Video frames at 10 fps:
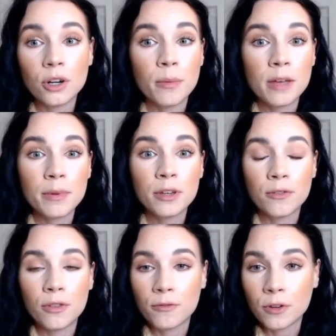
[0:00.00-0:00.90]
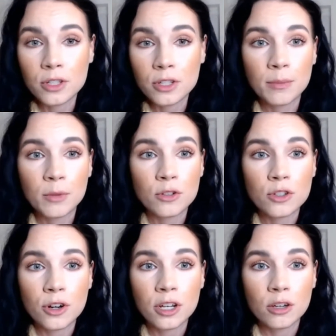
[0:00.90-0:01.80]
or maybe the first time you're
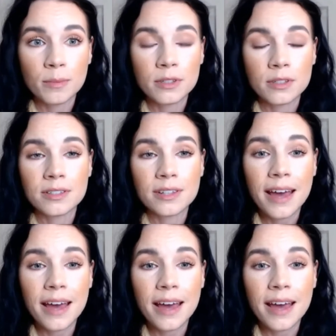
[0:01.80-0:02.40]
starting your business